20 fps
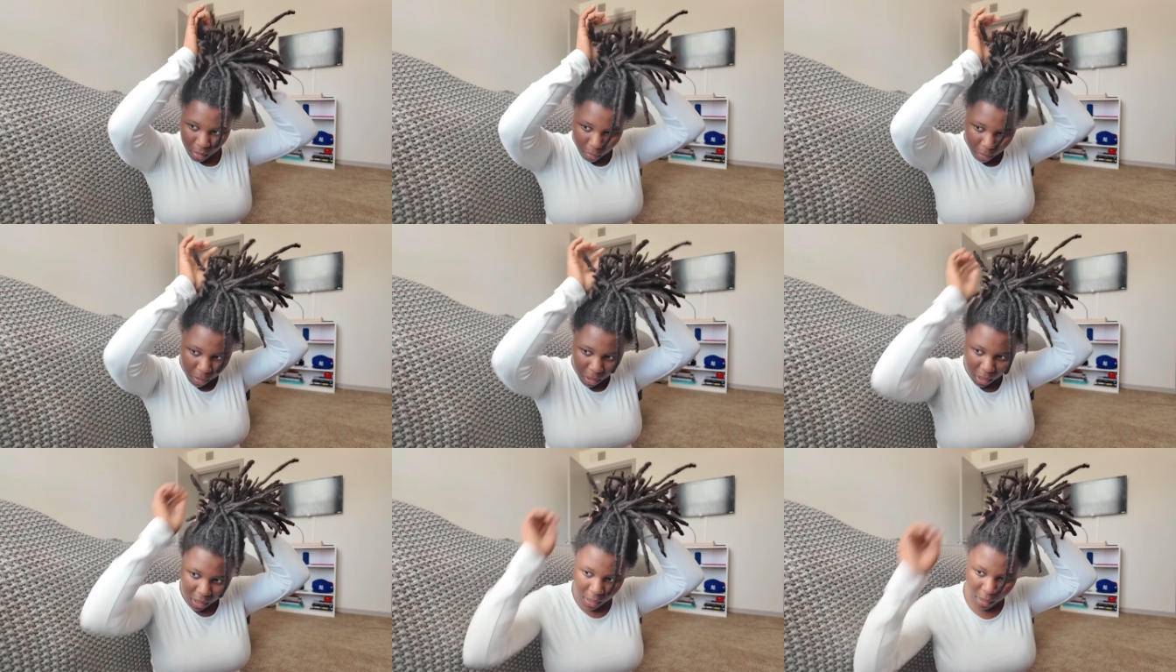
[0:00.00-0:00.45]

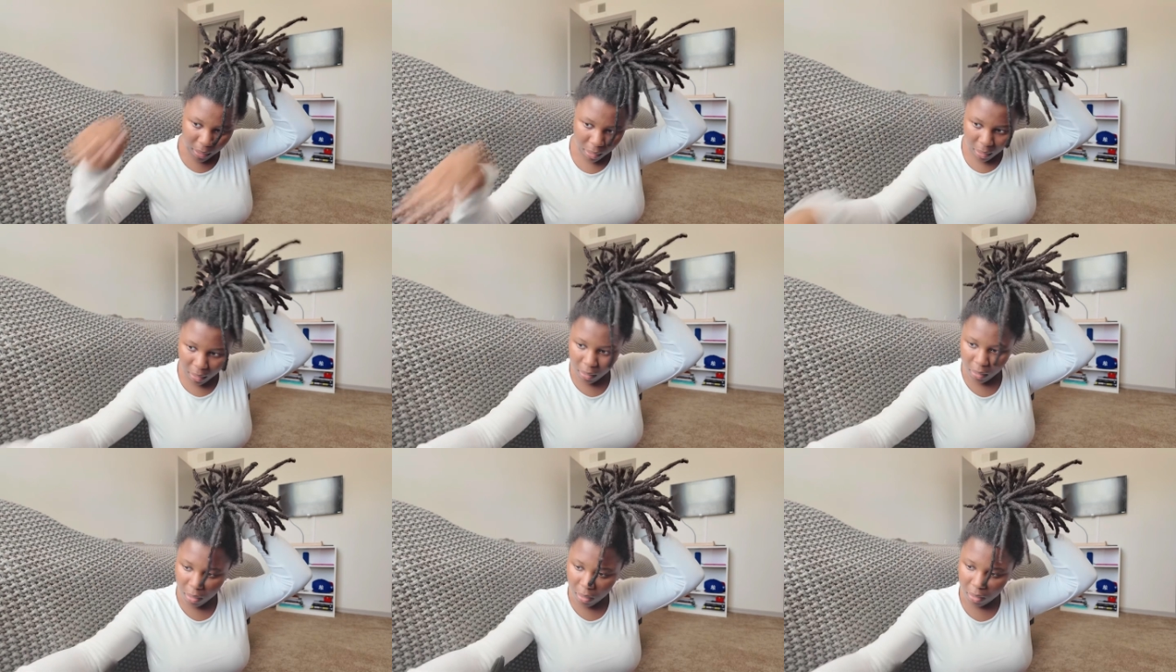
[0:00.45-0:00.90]

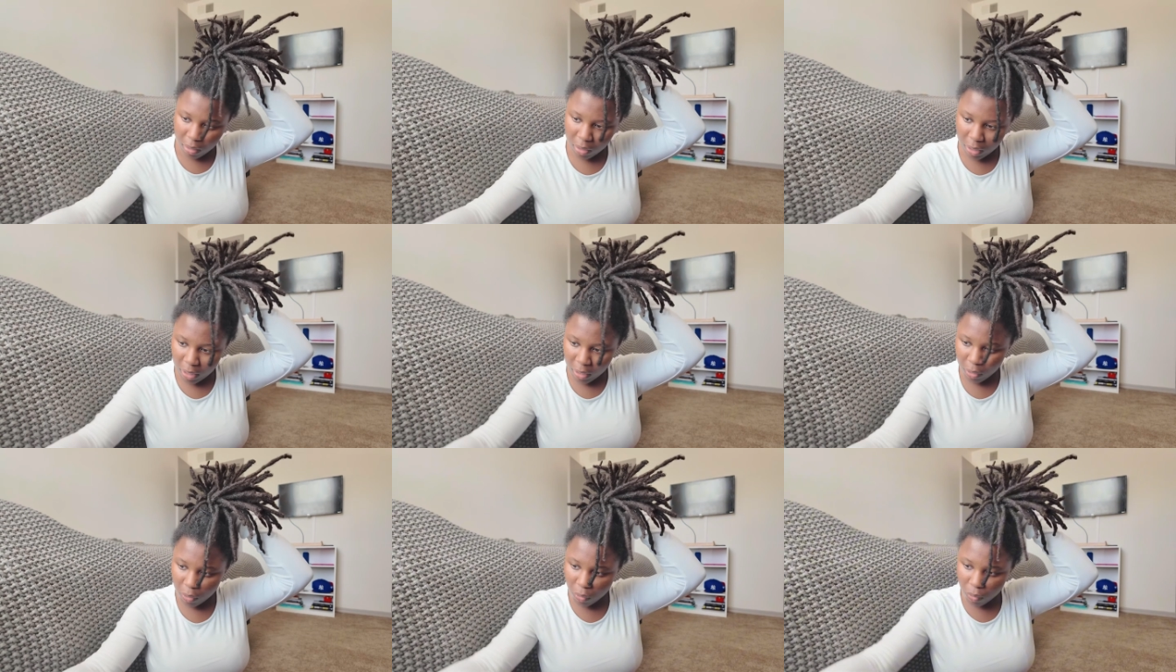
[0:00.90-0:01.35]
But
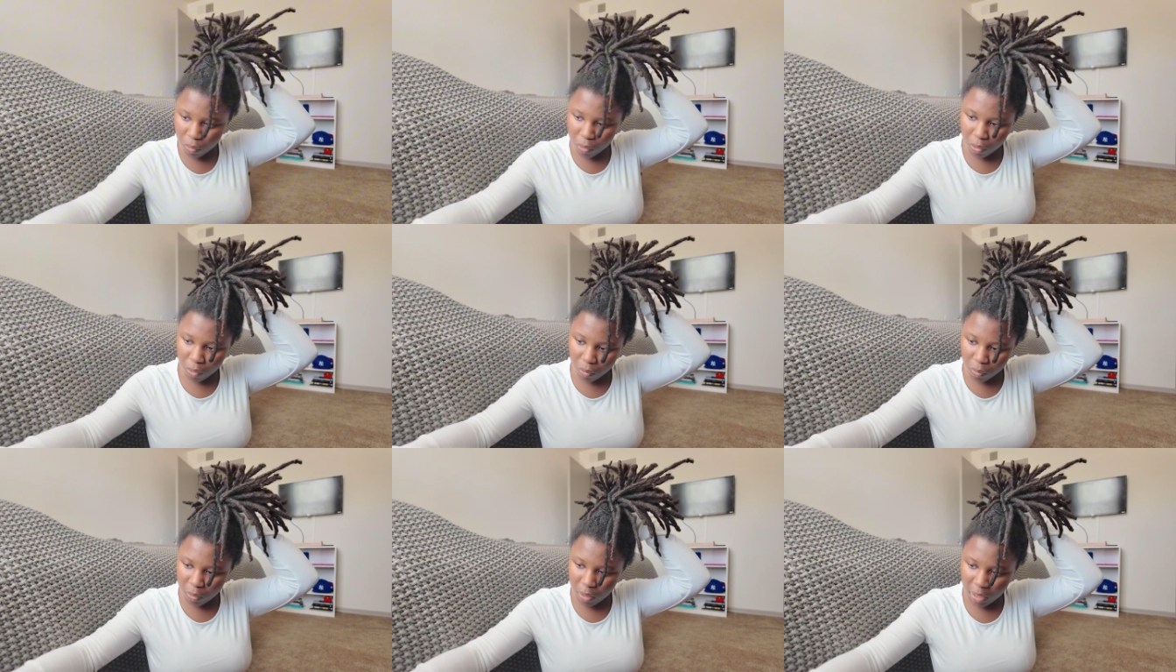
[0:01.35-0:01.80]
you
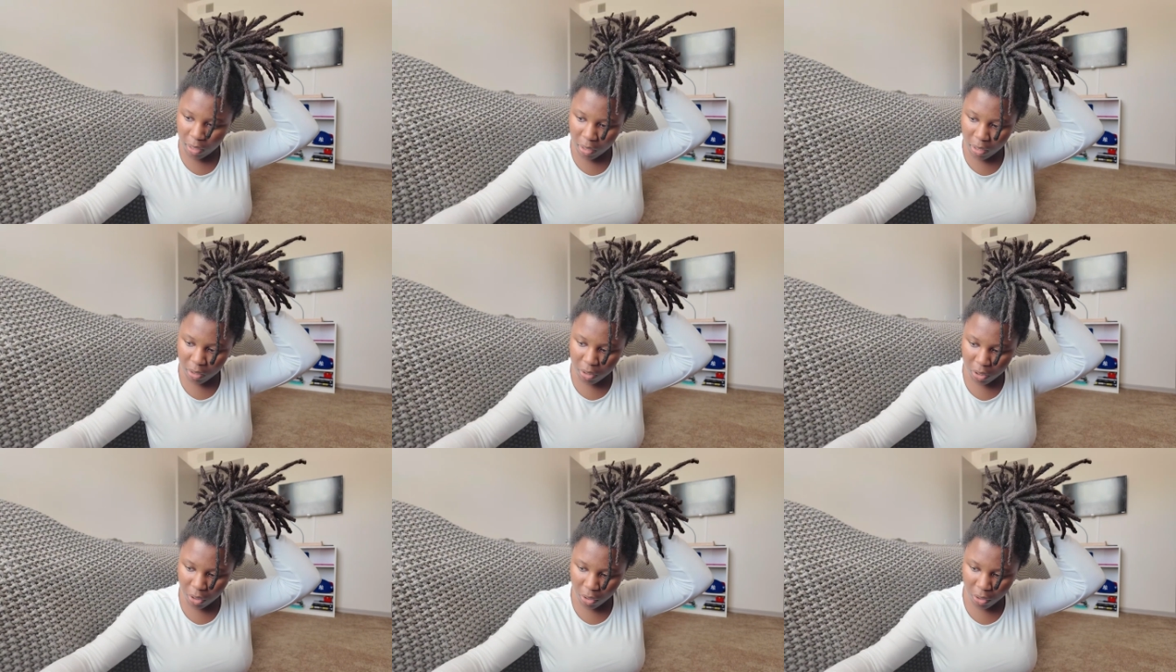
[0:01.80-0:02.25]
do need
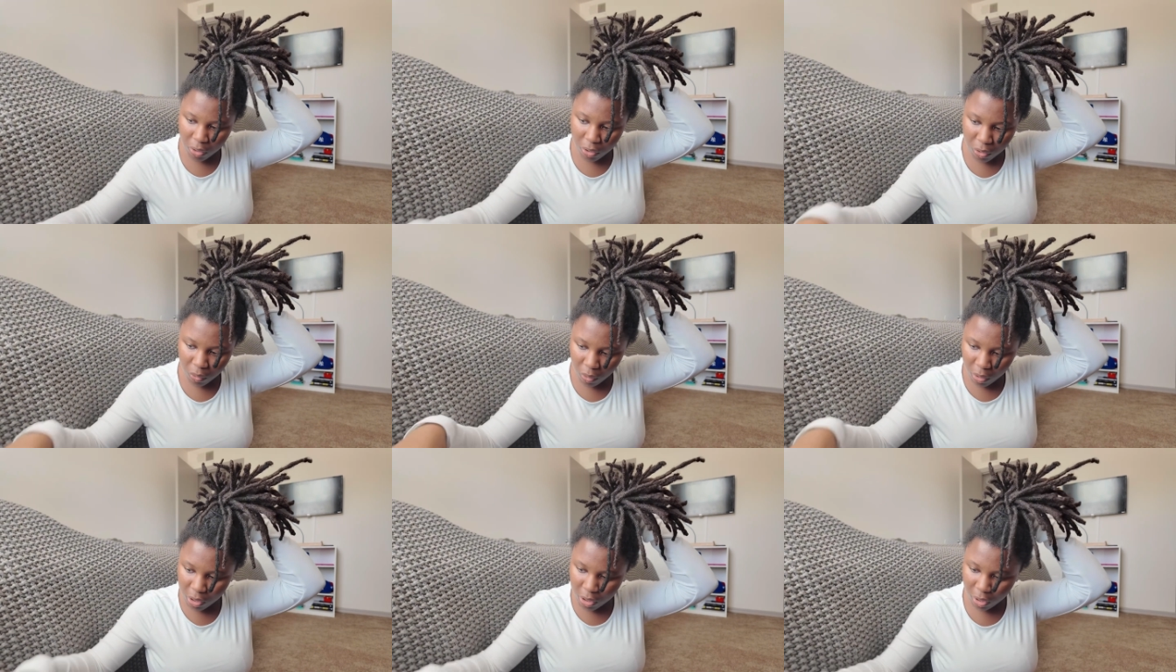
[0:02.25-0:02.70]
a certain
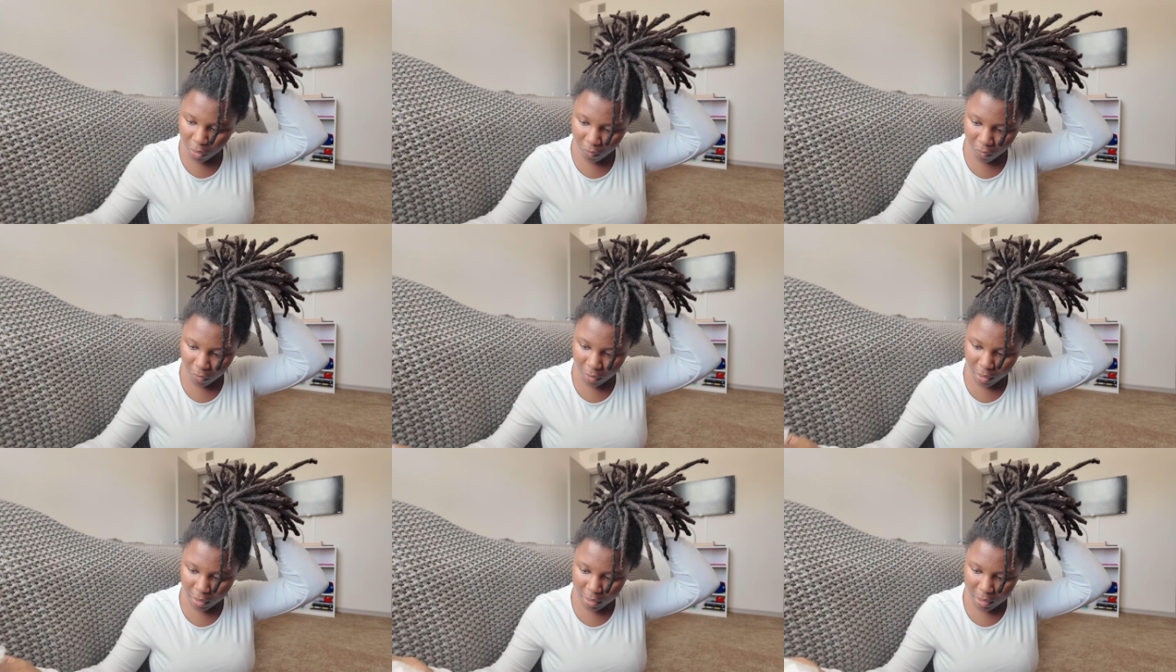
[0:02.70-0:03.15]
scrunchie
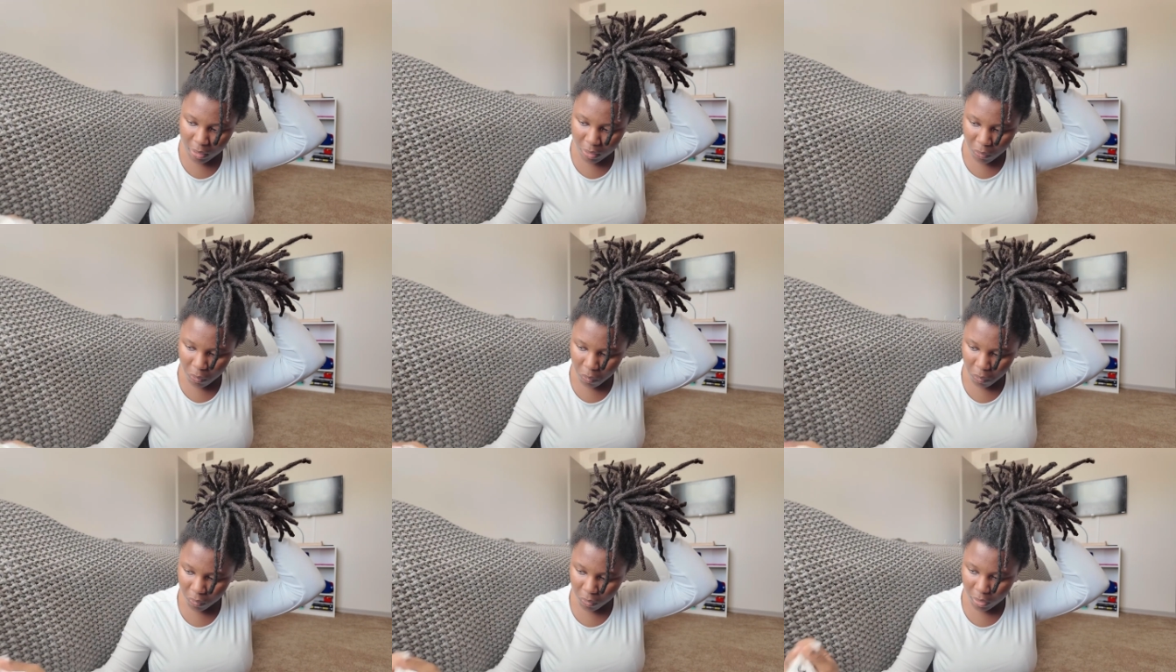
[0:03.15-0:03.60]
for this,
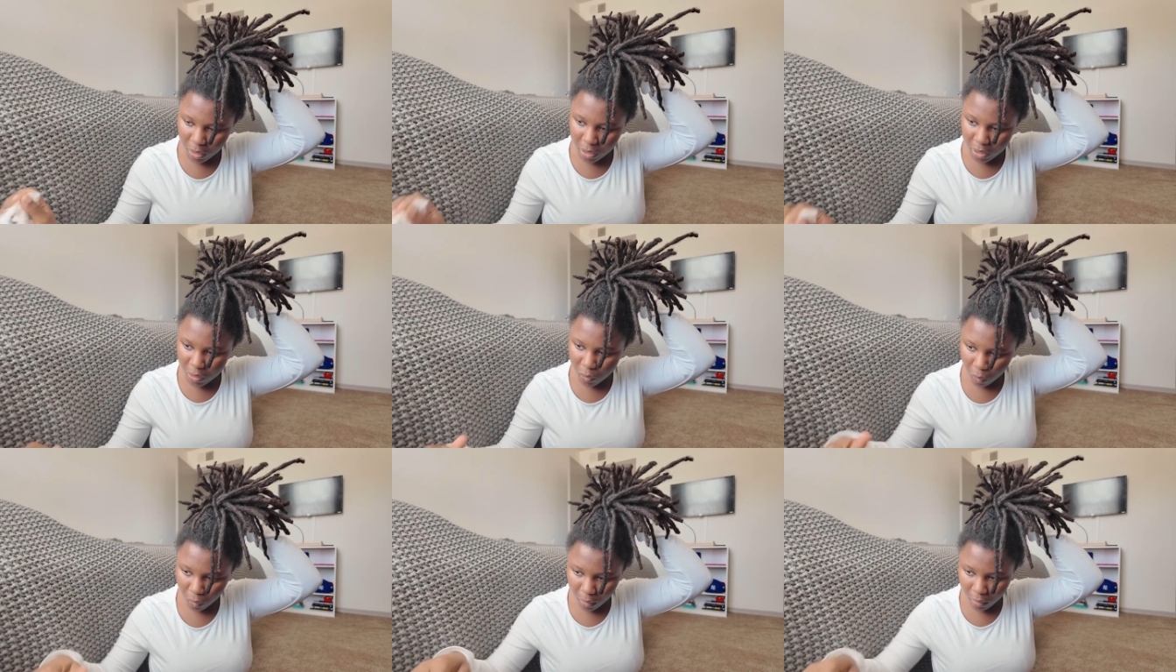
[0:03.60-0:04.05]

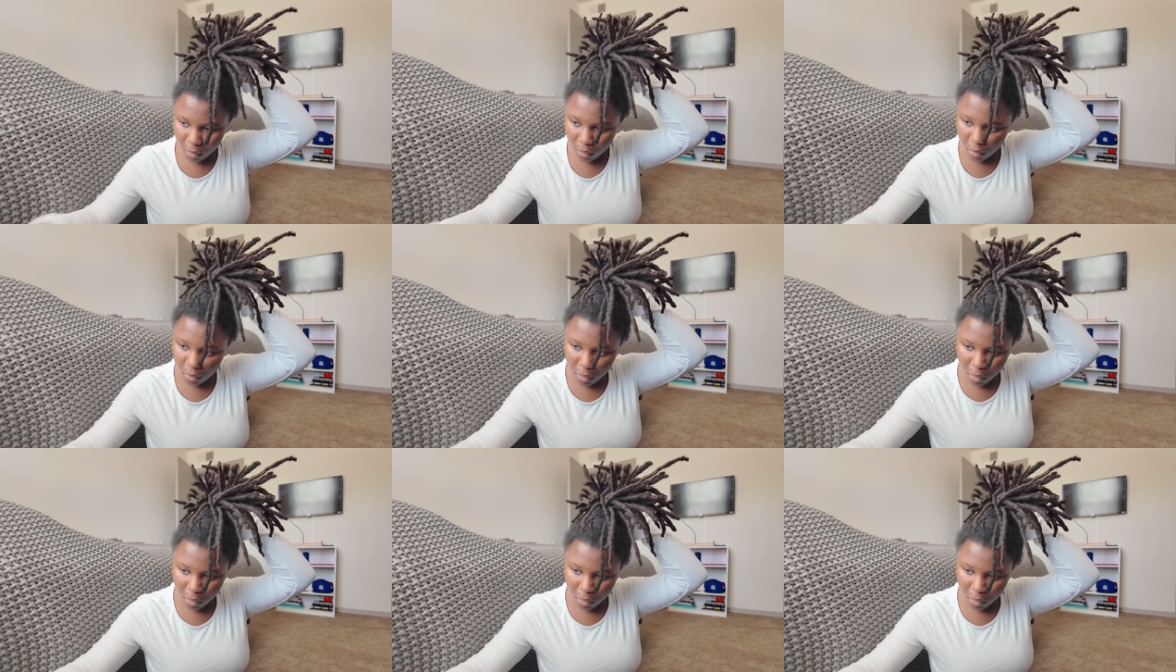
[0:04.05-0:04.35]
this one.